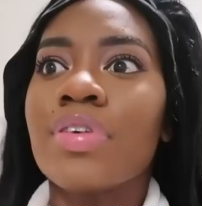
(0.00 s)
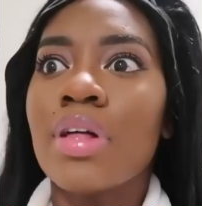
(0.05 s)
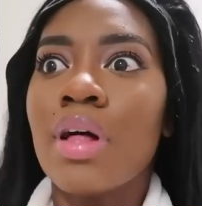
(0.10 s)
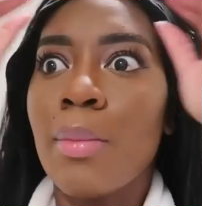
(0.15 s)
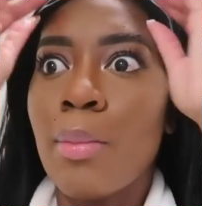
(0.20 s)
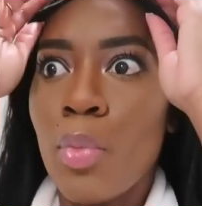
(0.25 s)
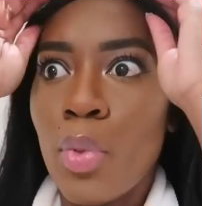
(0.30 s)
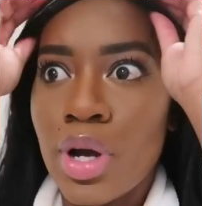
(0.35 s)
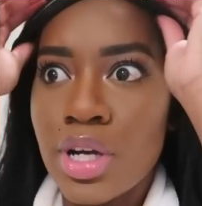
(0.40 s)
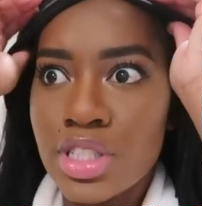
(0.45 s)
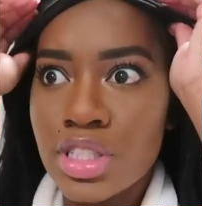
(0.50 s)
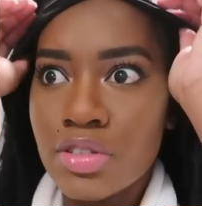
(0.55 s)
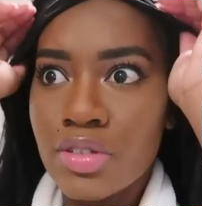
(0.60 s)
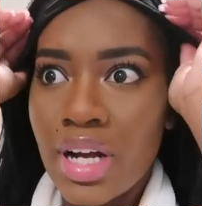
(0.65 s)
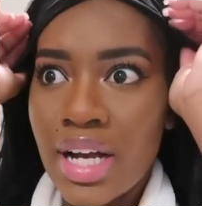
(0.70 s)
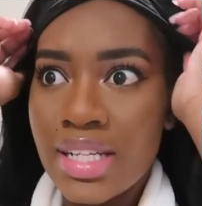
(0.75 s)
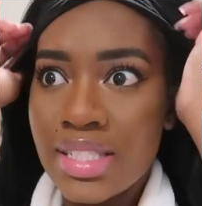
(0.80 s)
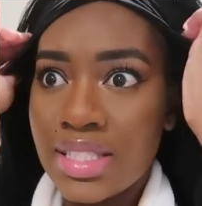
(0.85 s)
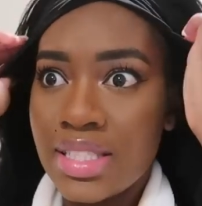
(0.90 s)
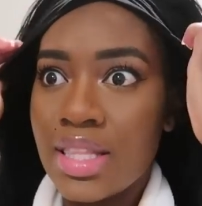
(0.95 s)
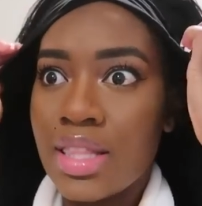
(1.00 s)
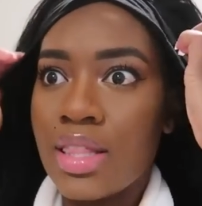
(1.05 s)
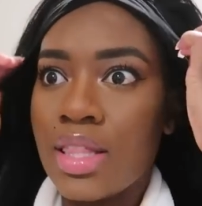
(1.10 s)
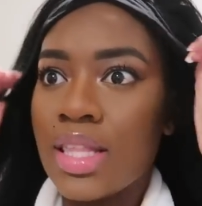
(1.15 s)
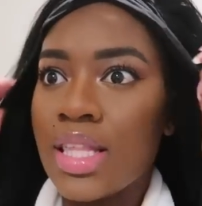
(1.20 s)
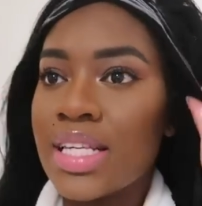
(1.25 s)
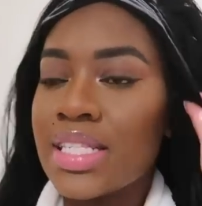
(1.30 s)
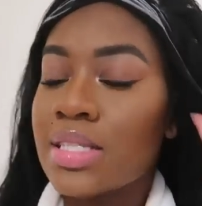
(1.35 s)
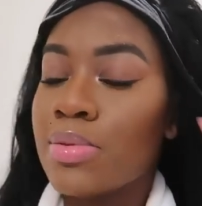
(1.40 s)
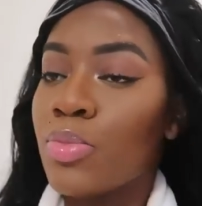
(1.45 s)
feel
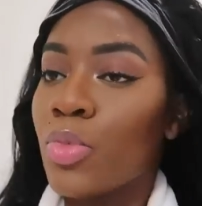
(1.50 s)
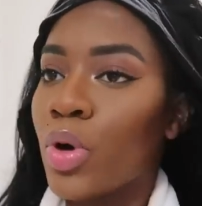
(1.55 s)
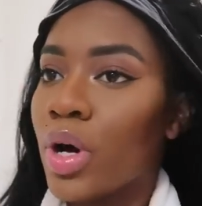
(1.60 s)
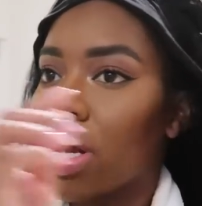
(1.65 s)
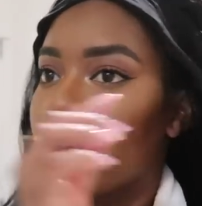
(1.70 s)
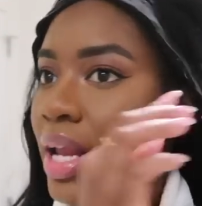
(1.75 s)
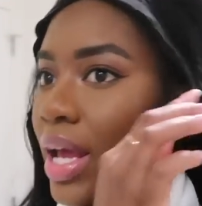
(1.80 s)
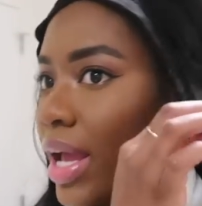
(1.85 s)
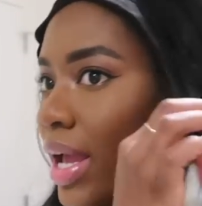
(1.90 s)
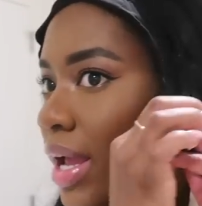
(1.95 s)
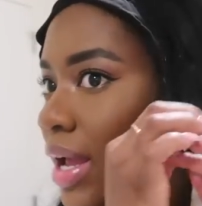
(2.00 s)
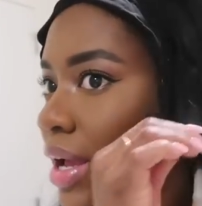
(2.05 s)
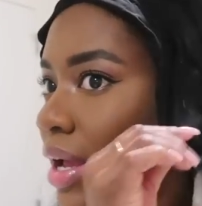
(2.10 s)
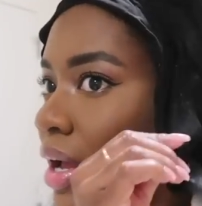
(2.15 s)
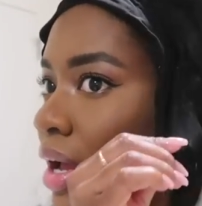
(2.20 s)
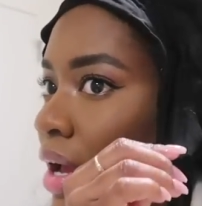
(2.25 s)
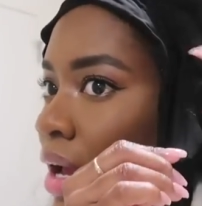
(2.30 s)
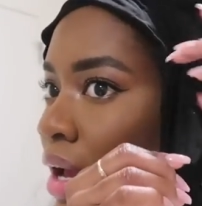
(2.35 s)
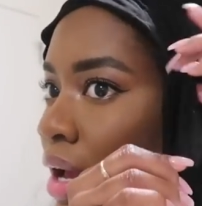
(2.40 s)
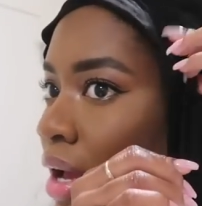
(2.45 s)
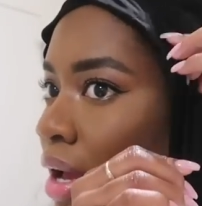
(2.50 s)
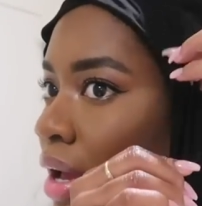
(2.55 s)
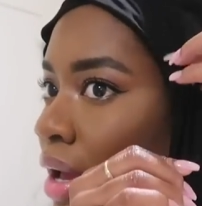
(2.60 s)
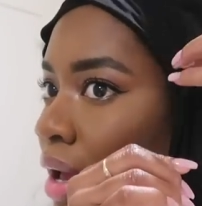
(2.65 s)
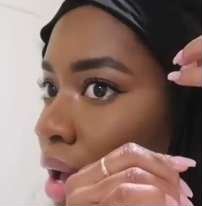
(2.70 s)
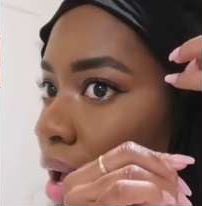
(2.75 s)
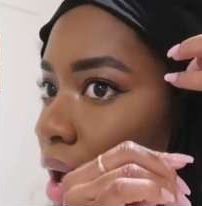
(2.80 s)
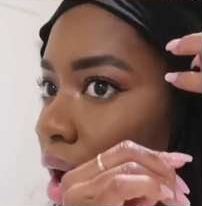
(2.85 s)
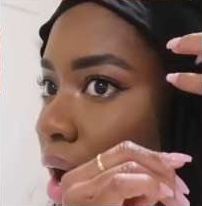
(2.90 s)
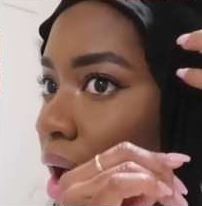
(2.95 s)
moisturized this morning,
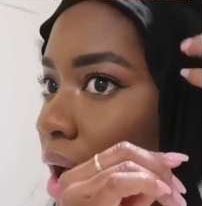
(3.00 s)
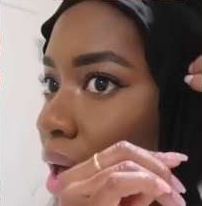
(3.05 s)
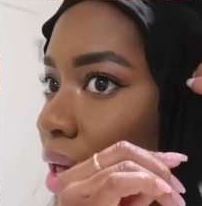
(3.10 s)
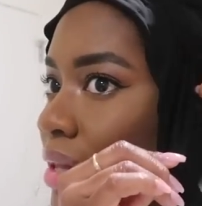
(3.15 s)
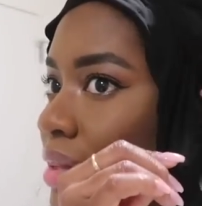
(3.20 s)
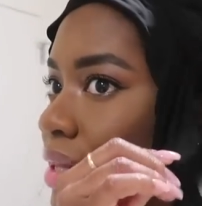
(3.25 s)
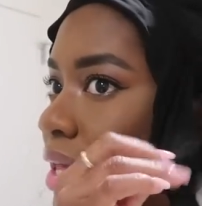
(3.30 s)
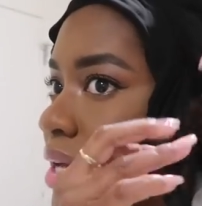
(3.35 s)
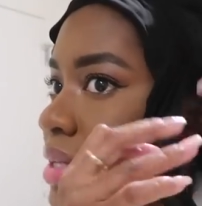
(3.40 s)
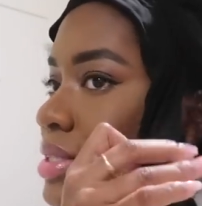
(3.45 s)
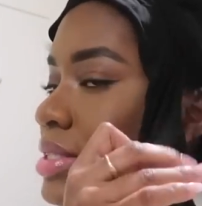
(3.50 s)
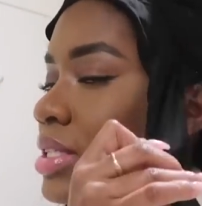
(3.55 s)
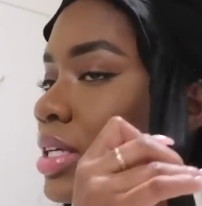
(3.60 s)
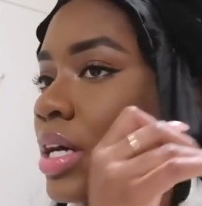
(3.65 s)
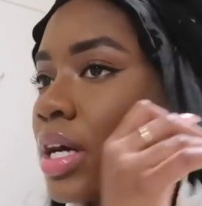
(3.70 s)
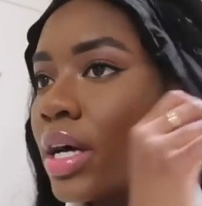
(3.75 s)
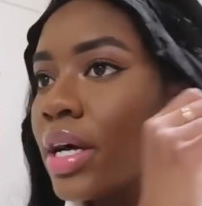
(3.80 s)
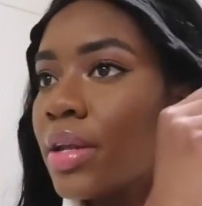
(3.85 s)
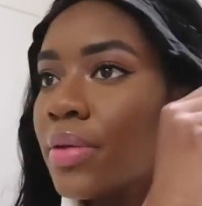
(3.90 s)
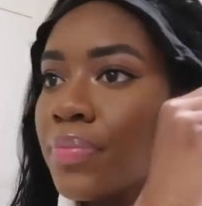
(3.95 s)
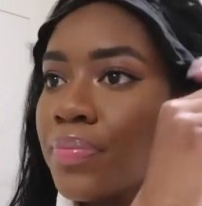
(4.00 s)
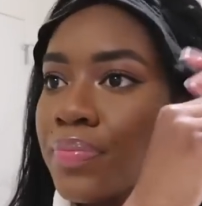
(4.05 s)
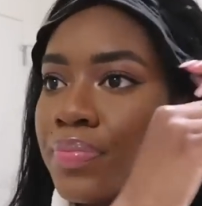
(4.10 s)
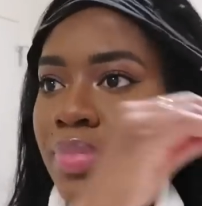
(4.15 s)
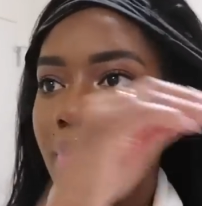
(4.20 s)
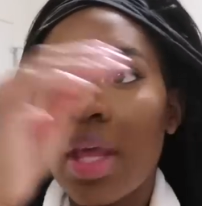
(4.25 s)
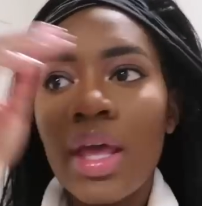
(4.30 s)
and that's good.